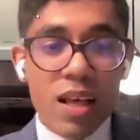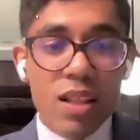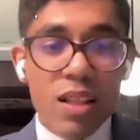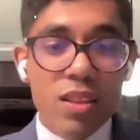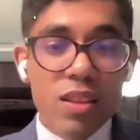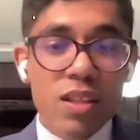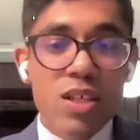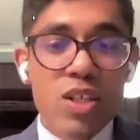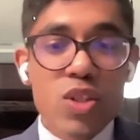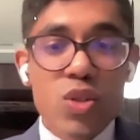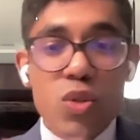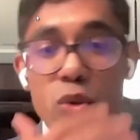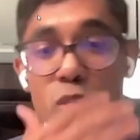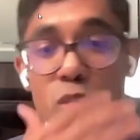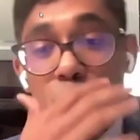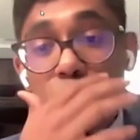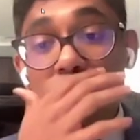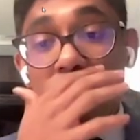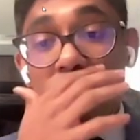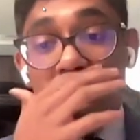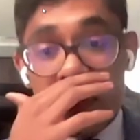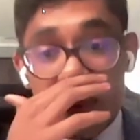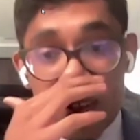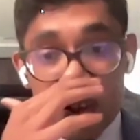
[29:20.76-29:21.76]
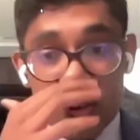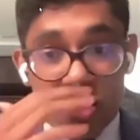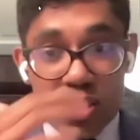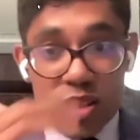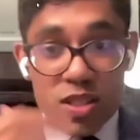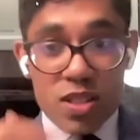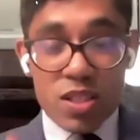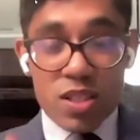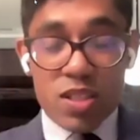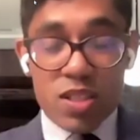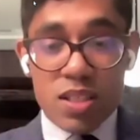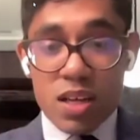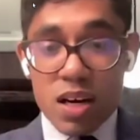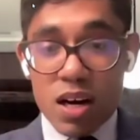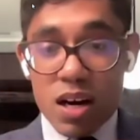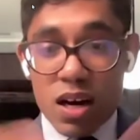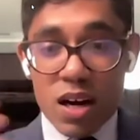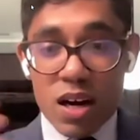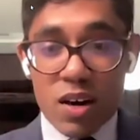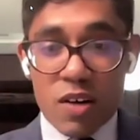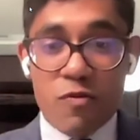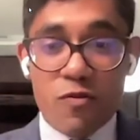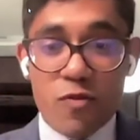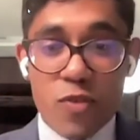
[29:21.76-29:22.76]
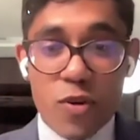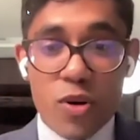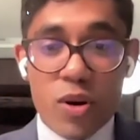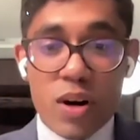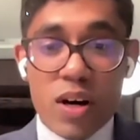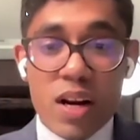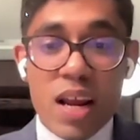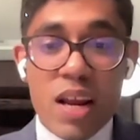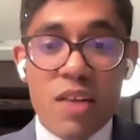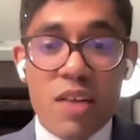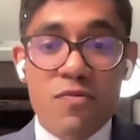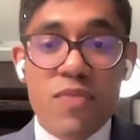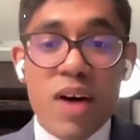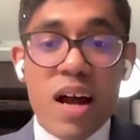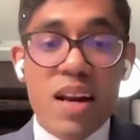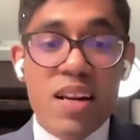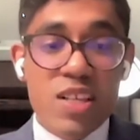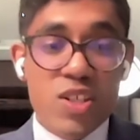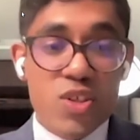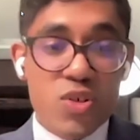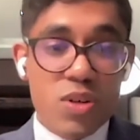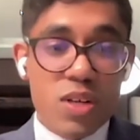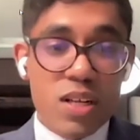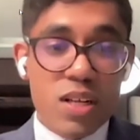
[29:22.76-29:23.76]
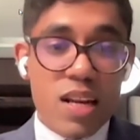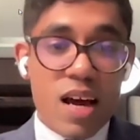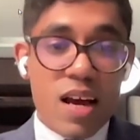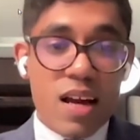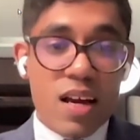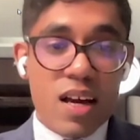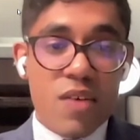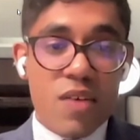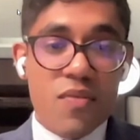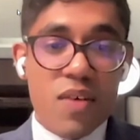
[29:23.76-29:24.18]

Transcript: the school admissions for grade 1 in Sri Lanka,